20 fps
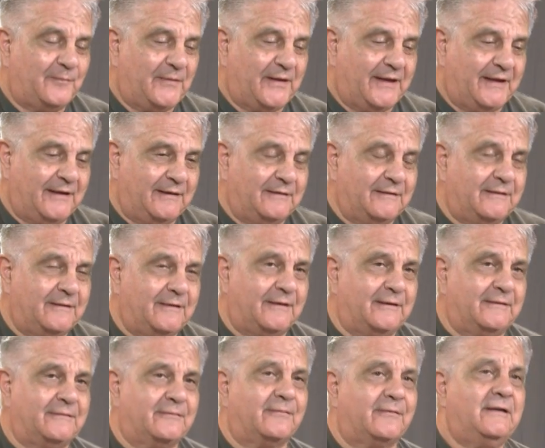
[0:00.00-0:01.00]
And
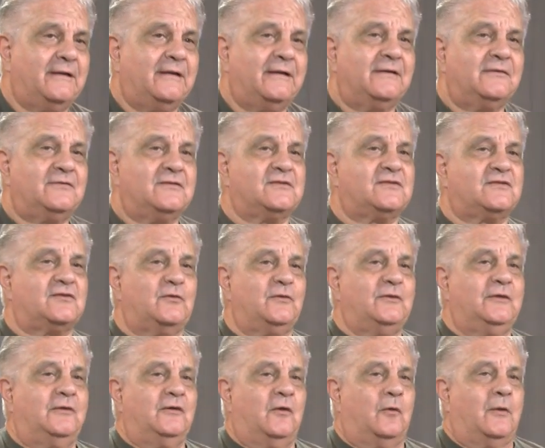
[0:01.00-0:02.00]
uh, just so
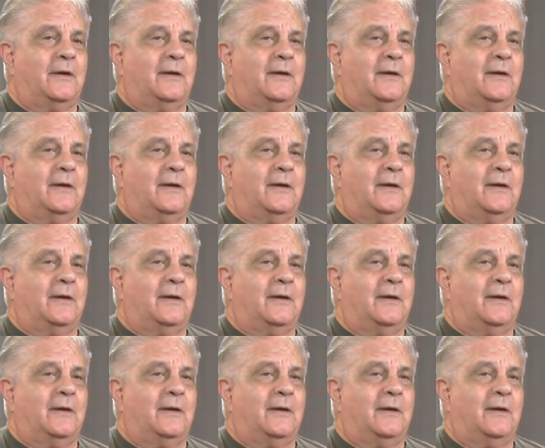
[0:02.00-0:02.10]
you know,